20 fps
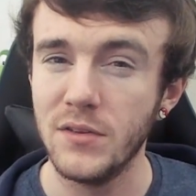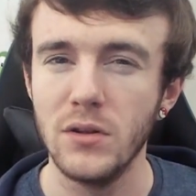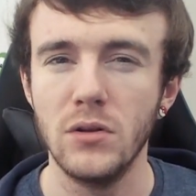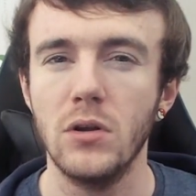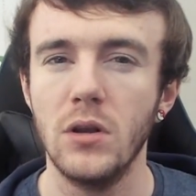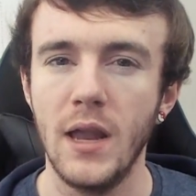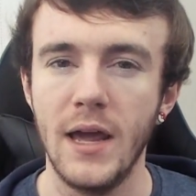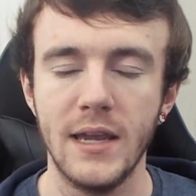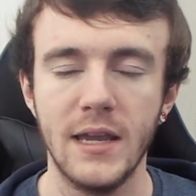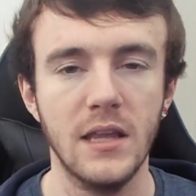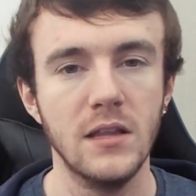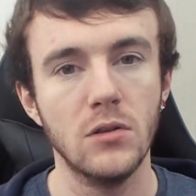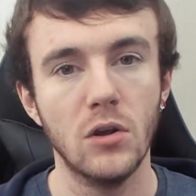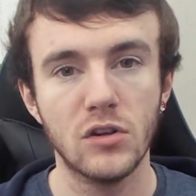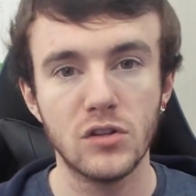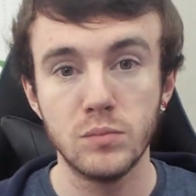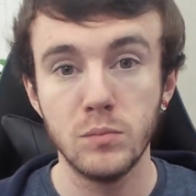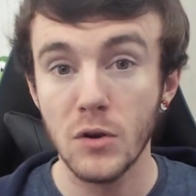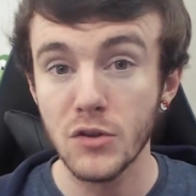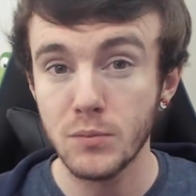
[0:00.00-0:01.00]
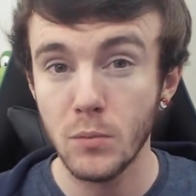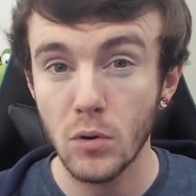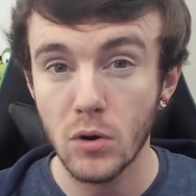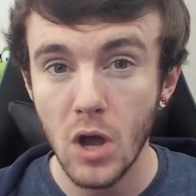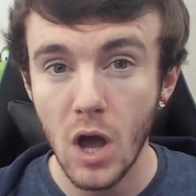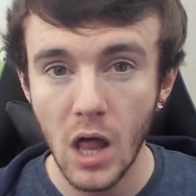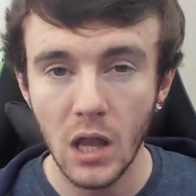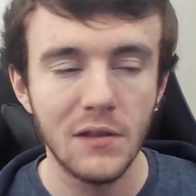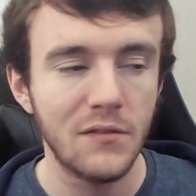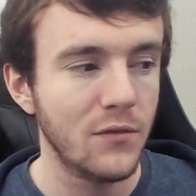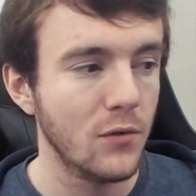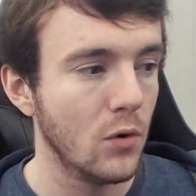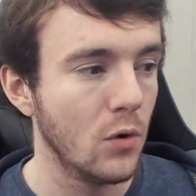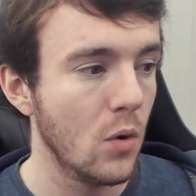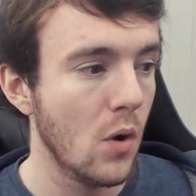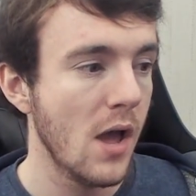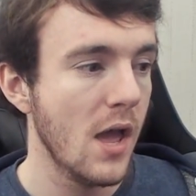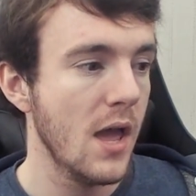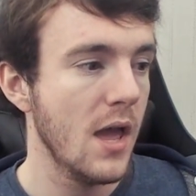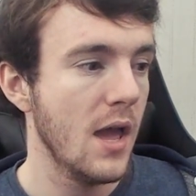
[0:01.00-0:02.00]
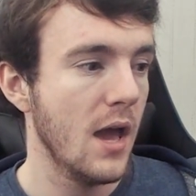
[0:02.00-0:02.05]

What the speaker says: to look like. It looks much more colorful.